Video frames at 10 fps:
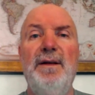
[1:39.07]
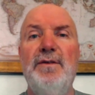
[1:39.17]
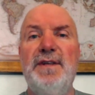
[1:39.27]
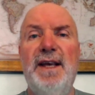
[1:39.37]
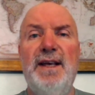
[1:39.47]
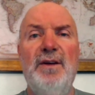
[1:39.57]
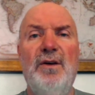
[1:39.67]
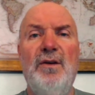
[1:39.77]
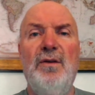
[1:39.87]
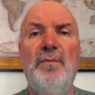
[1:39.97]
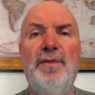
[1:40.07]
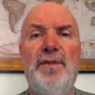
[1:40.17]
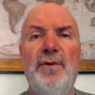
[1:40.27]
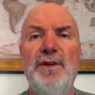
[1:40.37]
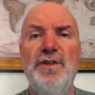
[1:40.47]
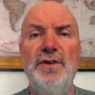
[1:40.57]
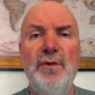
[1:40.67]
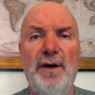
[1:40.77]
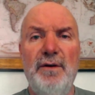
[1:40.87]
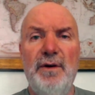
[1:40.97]
you're taking home
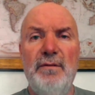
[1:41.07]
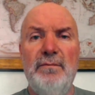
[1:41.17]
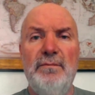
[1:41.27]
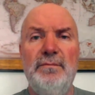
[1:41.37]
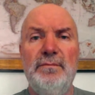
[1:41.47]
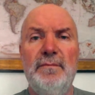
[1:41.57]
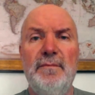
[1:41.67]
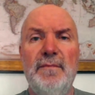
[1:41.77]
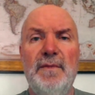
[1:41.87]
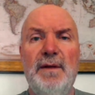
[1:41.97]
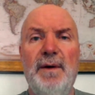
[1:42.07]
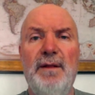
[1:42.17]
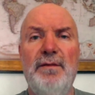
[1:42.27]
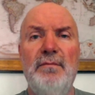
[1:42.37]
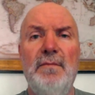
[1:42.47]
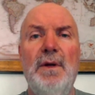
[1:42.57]
3,200 a month.